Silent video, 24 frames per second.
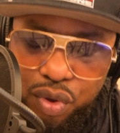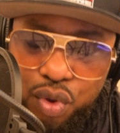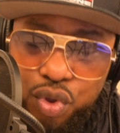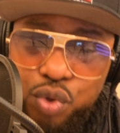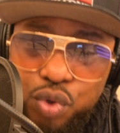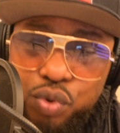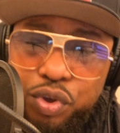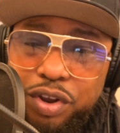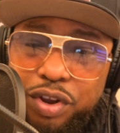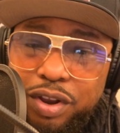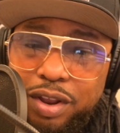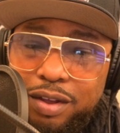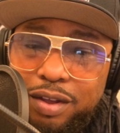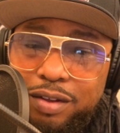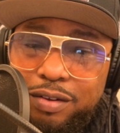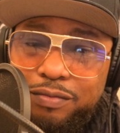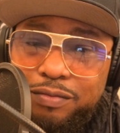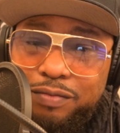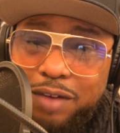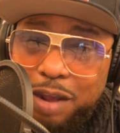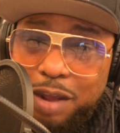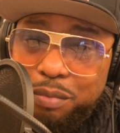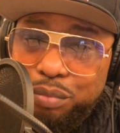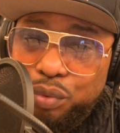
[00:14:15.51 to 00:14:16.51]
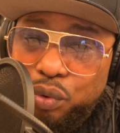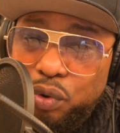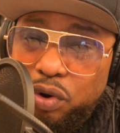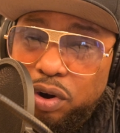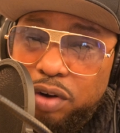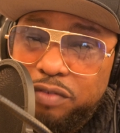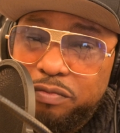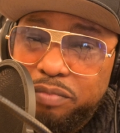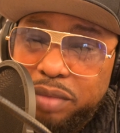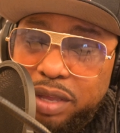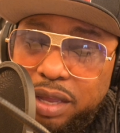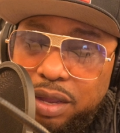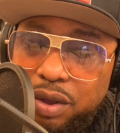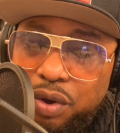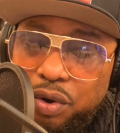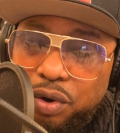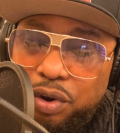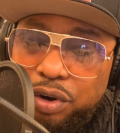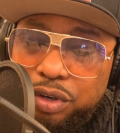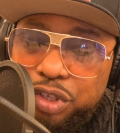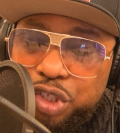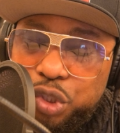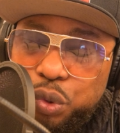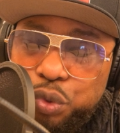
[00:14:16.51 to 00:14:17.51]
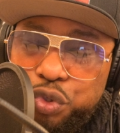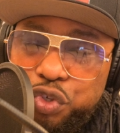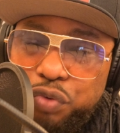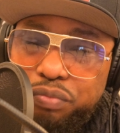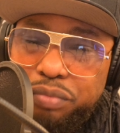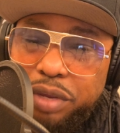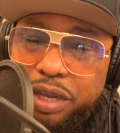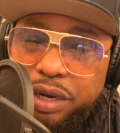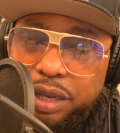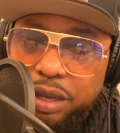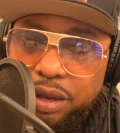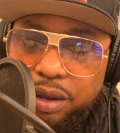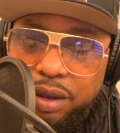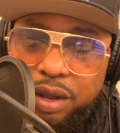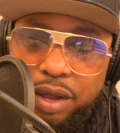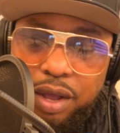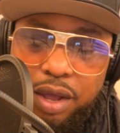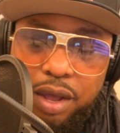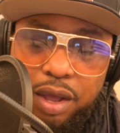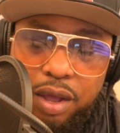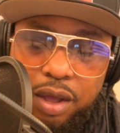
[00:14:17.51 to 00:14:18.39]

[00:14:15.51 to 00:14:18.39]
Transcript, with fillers: You can find more of me on social media,